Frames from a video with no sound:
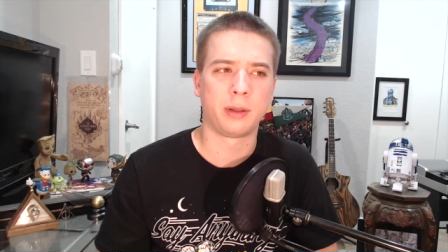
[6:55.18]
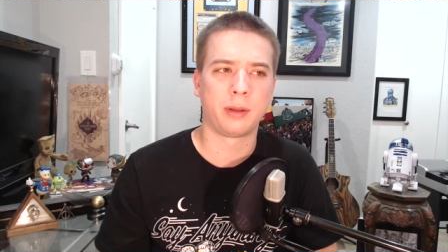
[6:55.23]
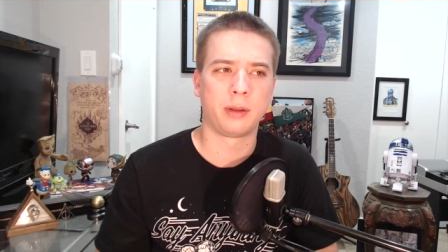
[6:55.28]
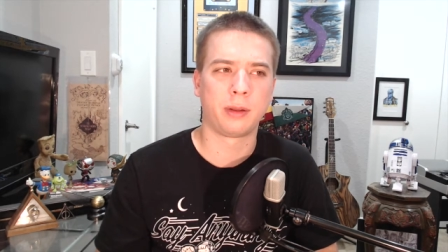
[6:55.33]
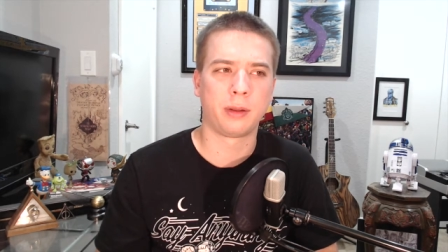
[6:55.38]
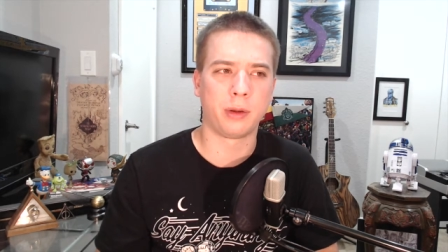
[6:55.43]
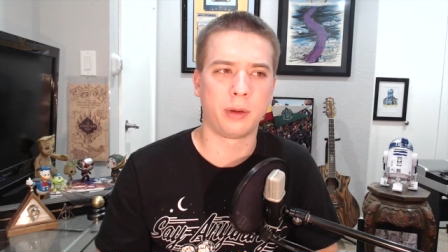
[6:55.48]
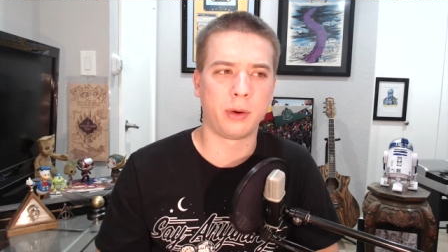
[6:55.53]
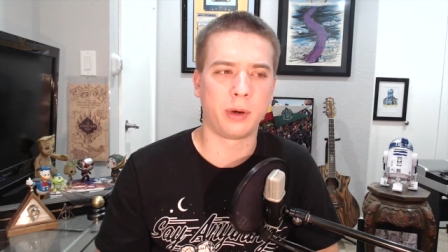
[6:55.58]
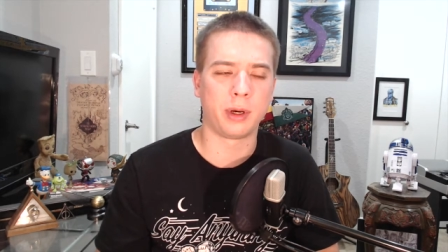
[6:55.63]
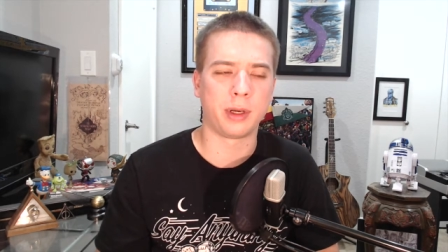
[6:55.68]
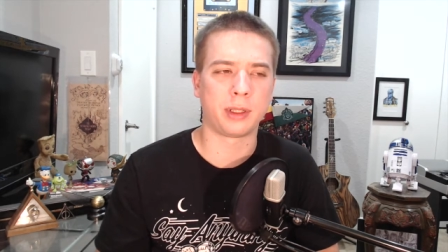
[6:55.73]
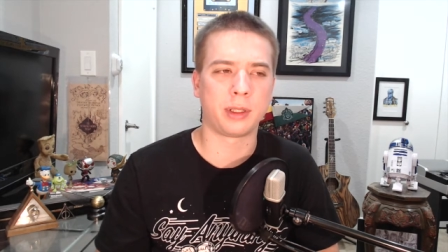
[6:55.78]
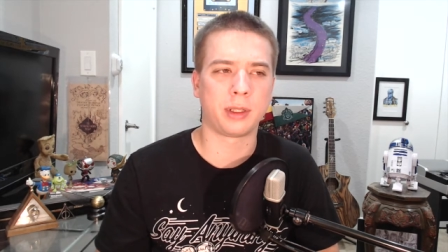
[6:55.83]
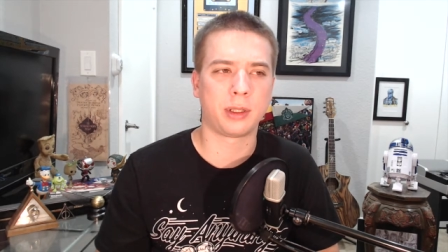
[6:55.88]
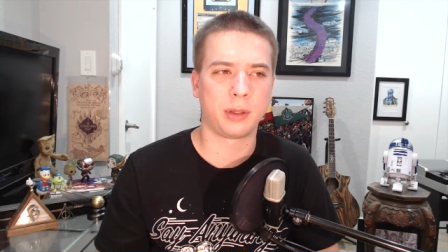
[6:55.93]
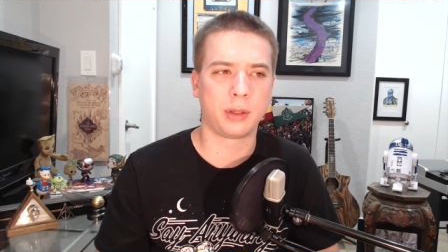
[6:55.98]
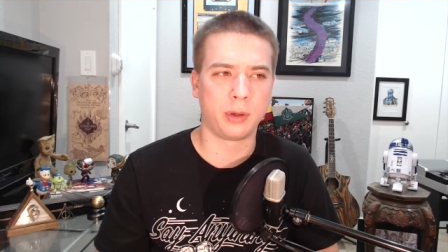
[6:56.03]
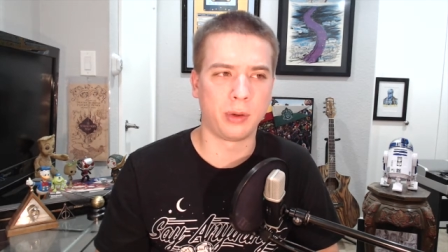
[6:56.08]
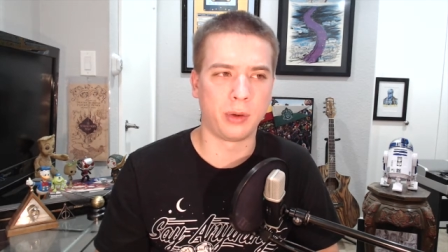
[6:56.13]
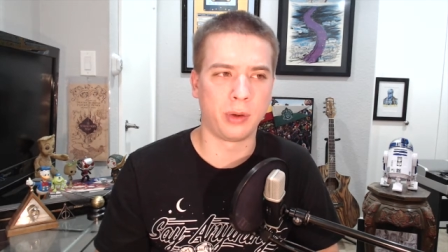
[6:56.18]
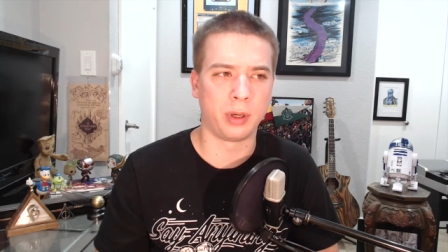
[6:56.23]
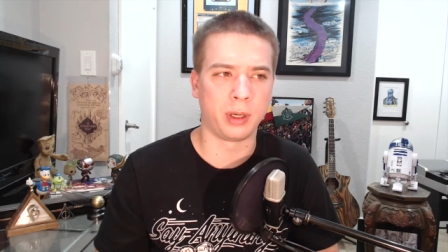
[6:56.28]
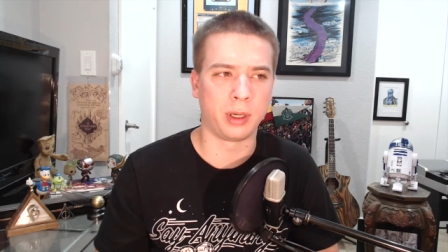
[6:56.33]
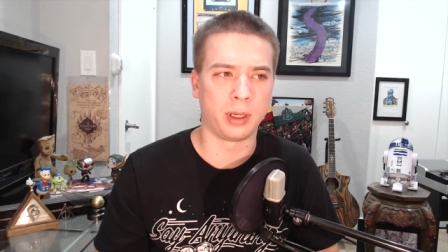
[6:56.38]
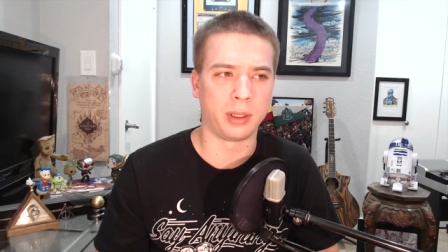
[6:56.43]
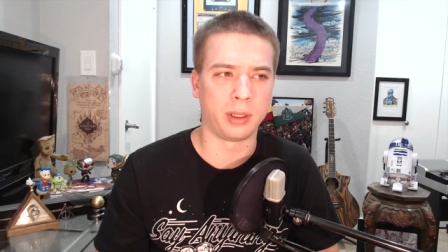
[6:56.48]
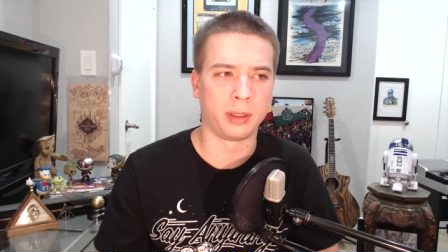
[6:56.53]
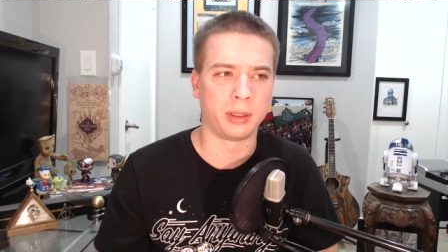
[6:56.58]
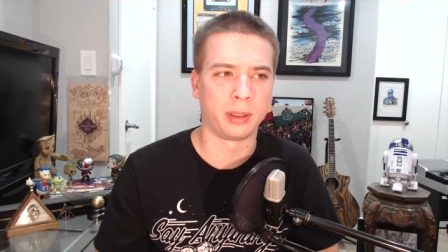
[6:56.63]
Thor is
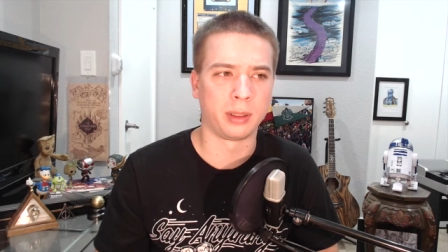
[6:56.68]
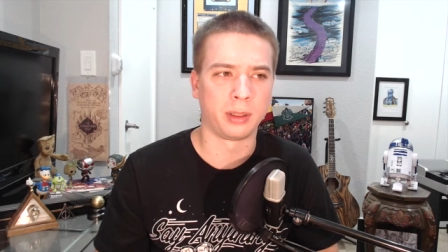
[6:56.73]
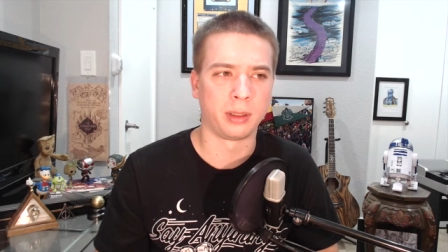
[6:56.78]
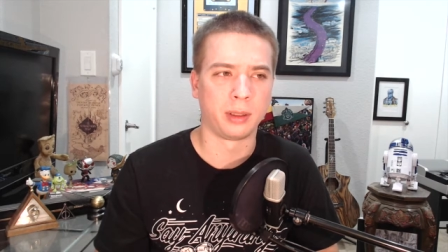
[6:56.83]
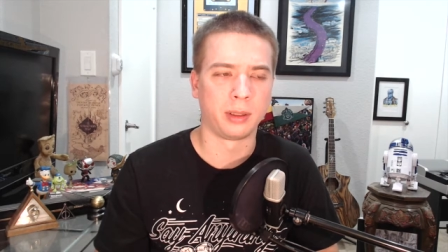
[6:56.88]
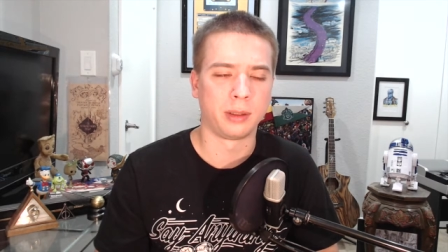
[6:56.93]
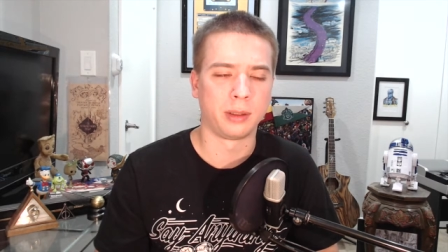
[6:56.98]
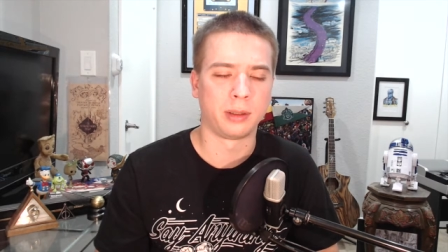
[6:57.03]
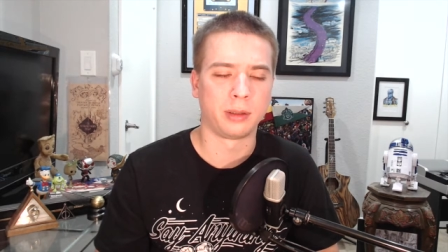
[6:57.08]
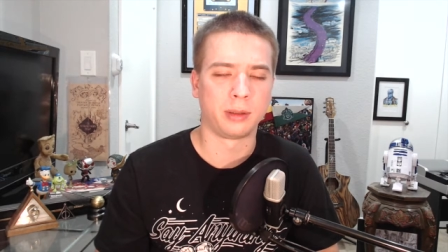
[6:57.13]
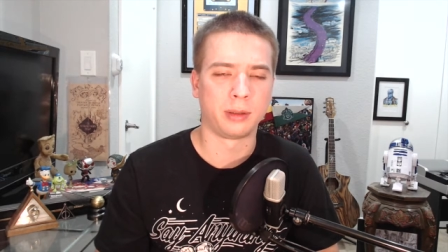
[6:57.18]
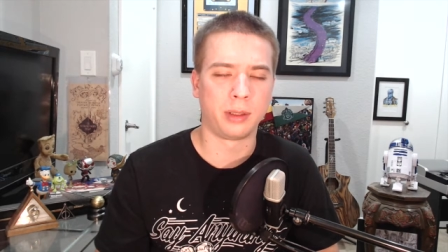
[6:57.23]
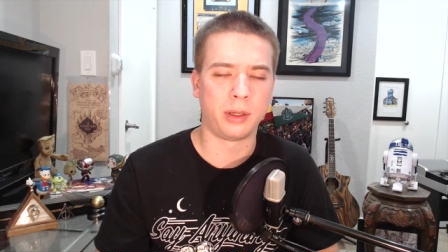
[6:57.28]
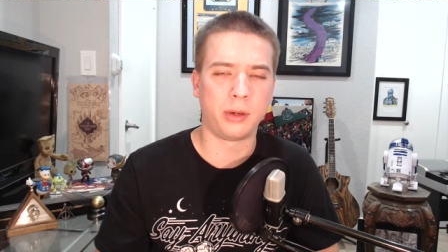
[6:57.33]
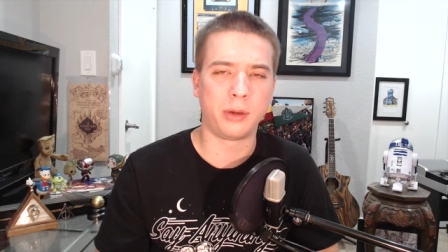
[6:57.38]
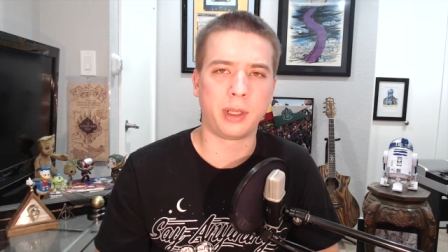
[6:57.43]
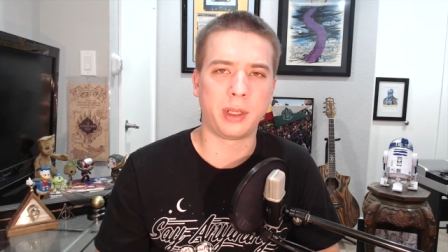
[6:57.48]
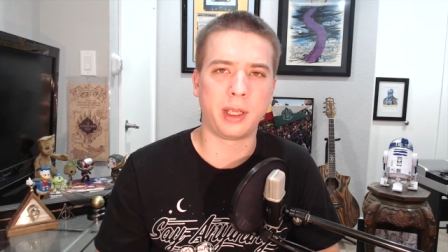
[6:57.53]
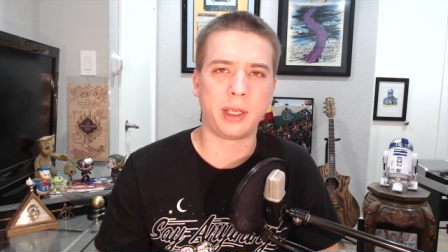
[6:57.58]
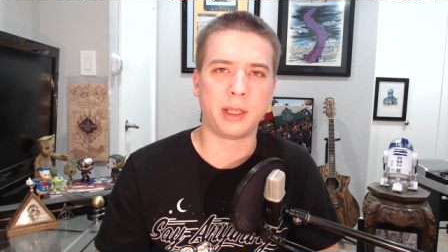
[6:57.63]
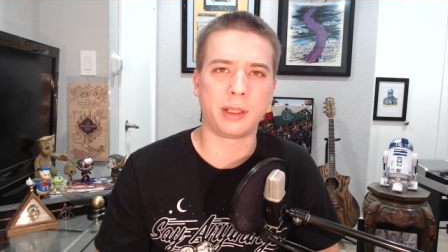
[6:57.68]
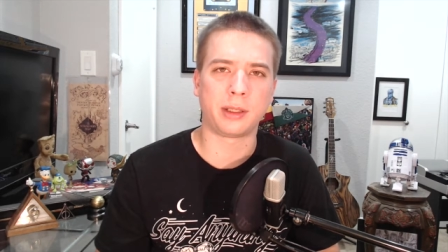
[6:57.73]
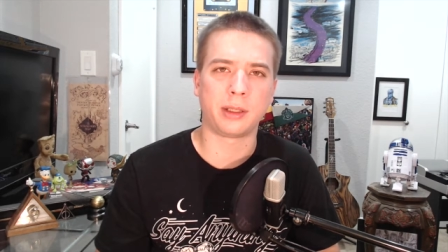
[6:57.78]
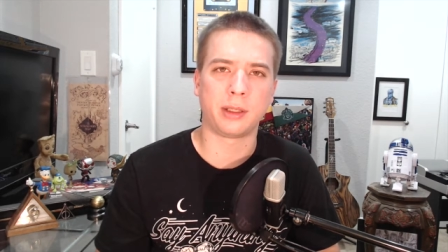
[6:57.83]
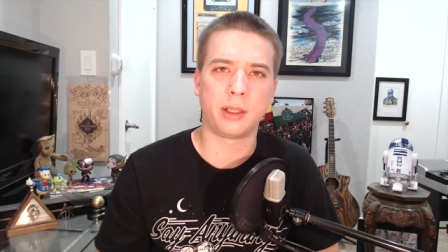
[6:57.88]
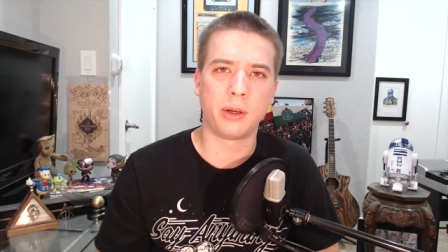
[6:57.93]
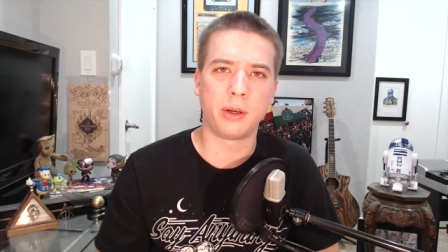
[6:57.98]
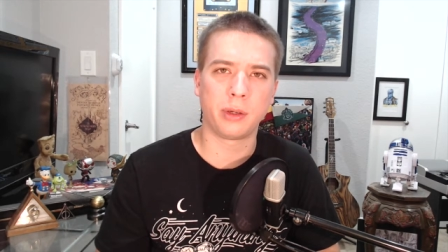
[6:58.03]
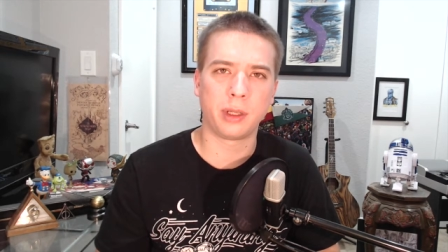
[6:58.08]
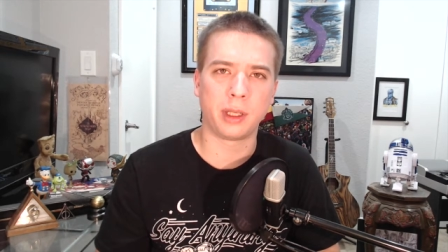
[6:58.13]
Thor, Loki is
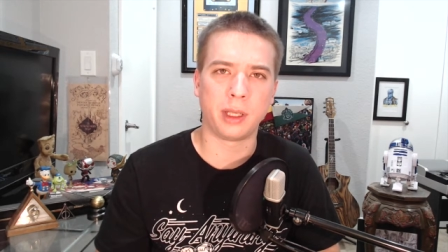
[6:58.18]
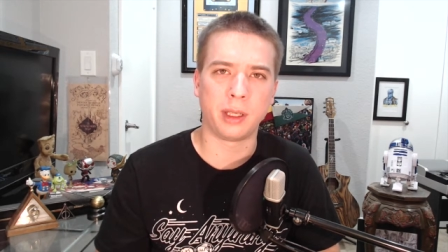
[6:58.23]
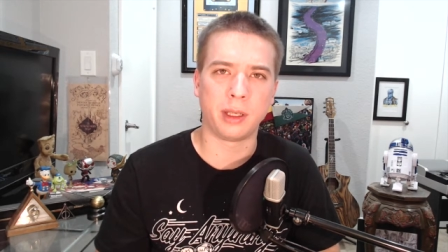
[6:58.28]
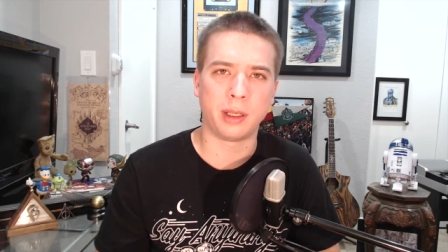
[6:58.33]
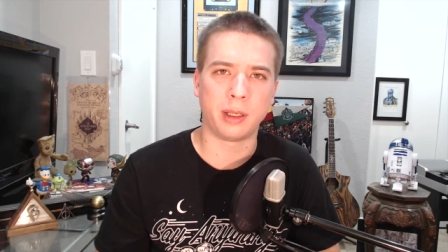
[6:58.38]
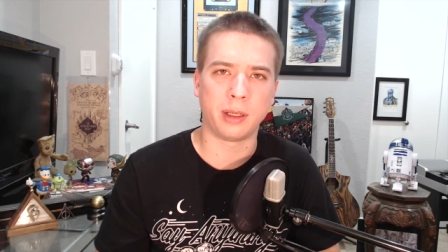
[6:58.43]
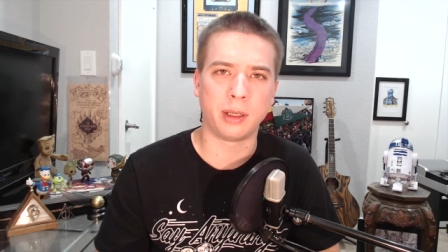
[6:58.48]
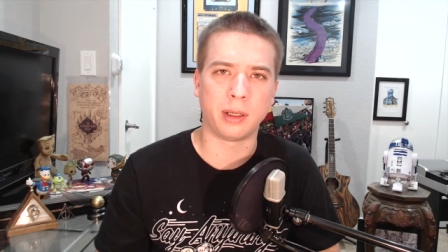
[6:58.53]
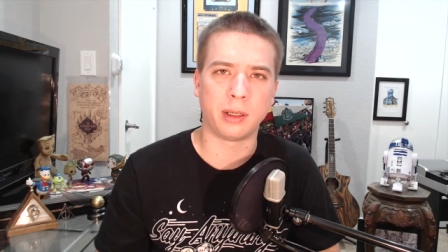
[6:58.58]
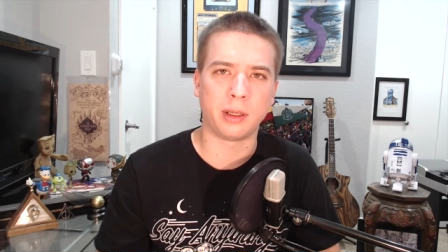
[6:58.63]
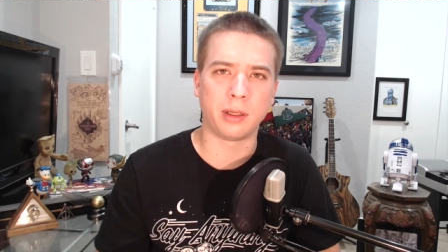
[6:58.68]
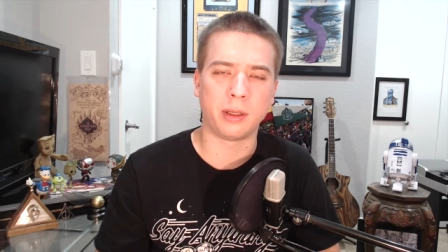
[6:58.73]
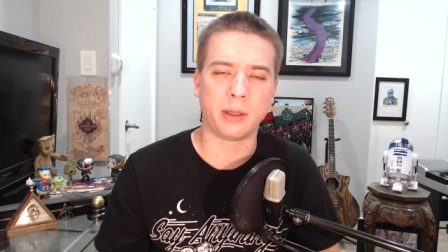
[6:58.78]
Loki,